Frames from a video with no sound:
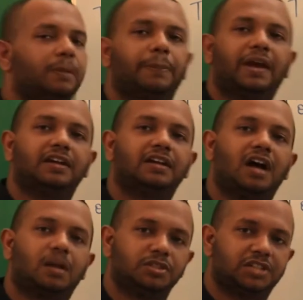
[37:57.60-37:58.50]
the parent
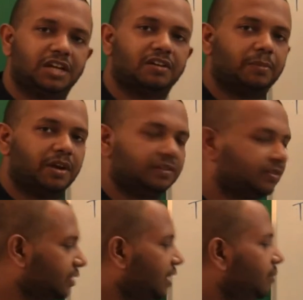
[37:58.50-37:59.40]
carbon chain remains
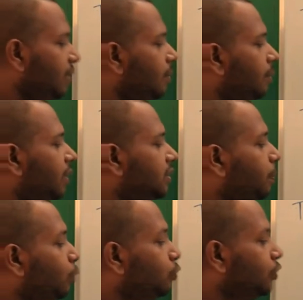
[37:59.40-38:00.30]
the same, but the
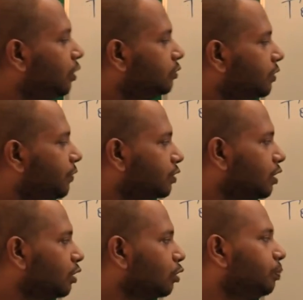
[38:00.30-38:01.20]
position of the
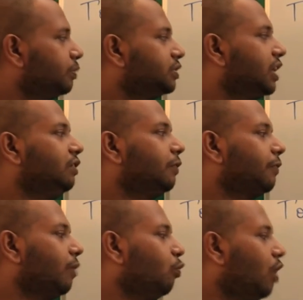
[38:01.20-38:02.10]
functional group changed
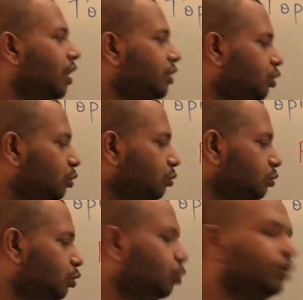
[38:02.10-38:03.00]
from 1 to
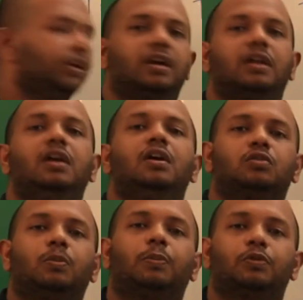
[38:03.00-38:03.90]
2 here.
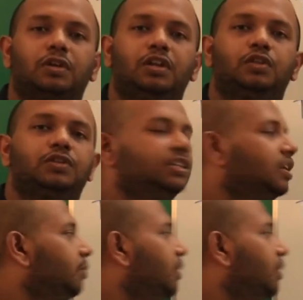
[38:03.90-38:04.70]
So position is changing